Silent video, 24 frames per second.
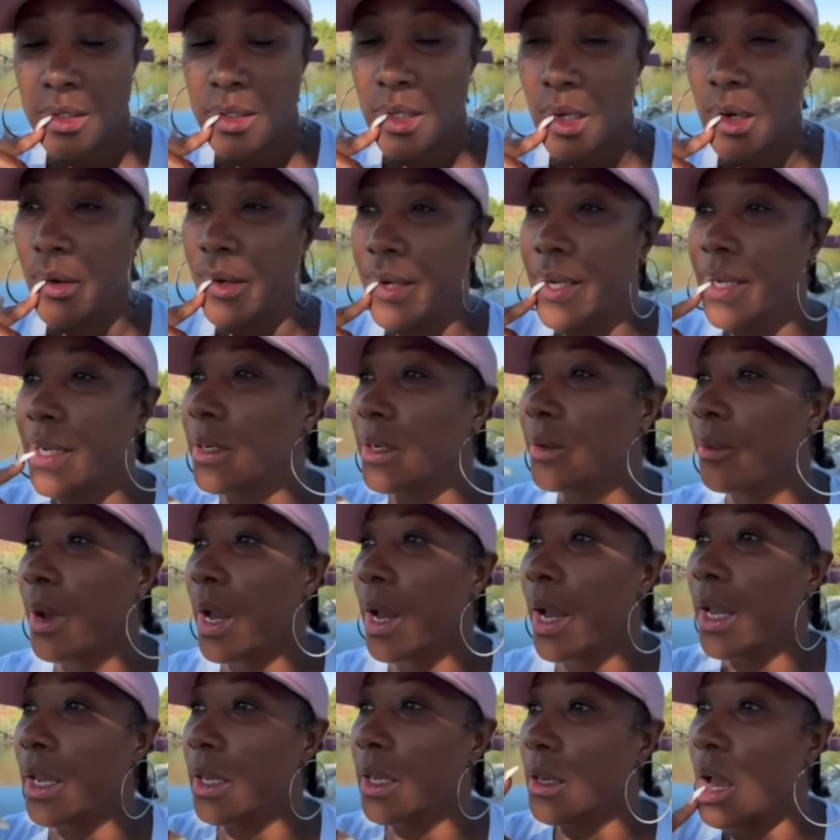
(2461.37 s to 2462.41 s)
So
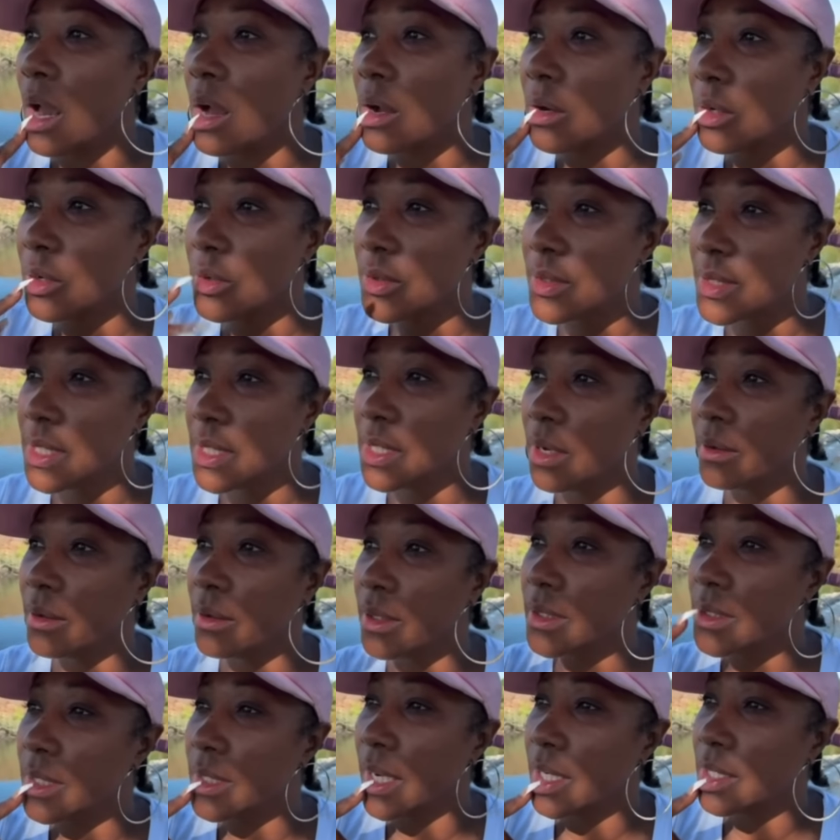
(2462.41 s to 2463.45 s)
anyway, y'all gonna see on
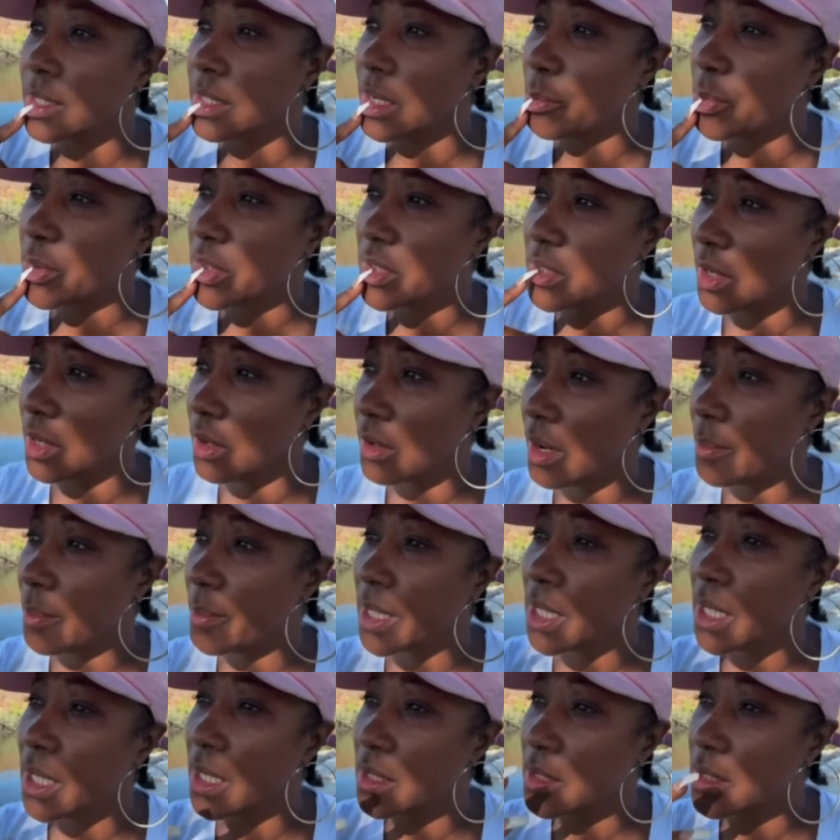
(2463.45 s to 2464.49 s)
this next episode, I'm
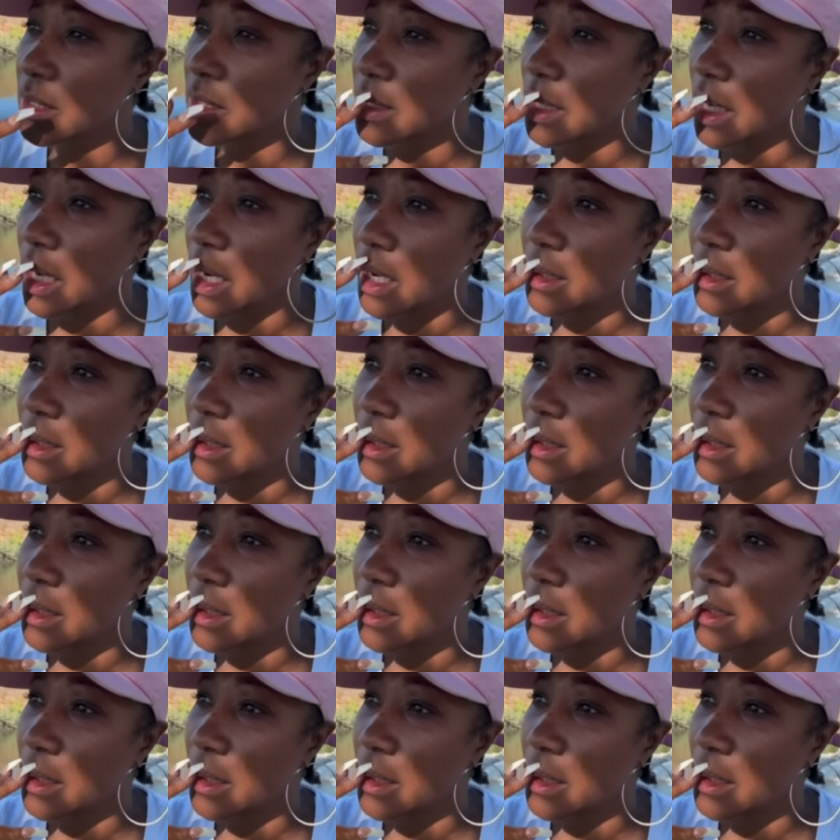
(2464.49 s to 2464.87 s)
gonna cuss his